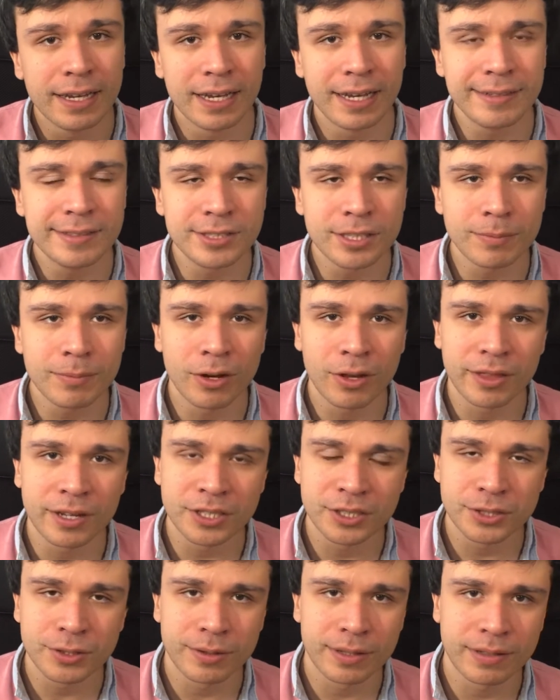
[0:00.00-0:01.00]
and some other
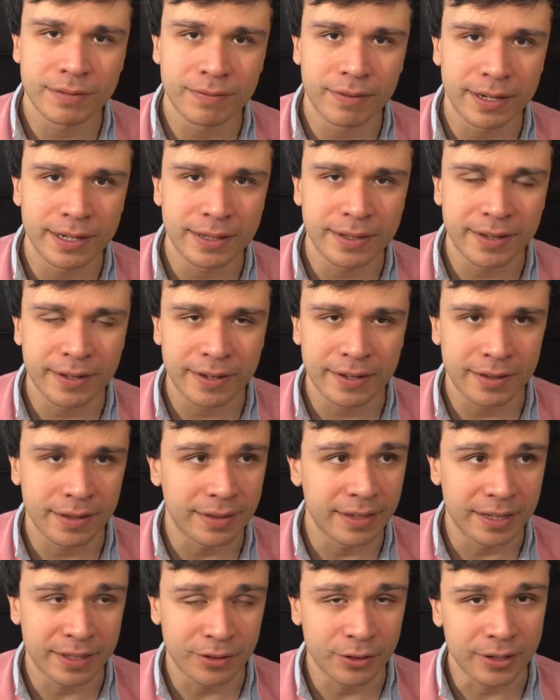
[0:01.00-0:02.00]
students find it here that
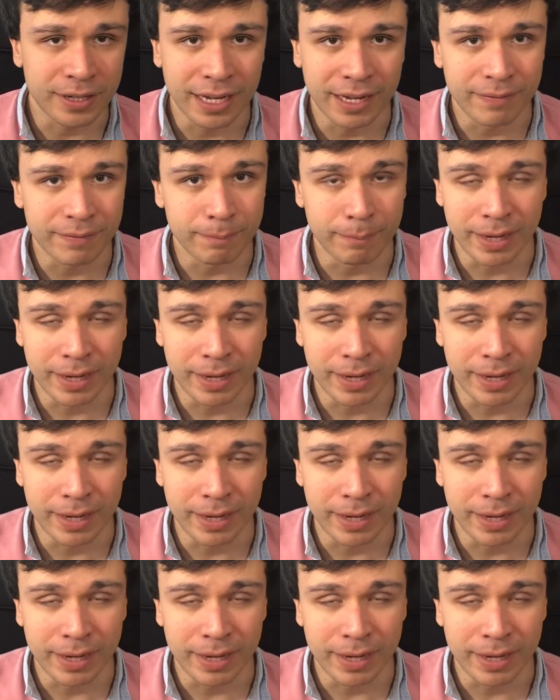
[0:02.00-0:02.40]
they don't have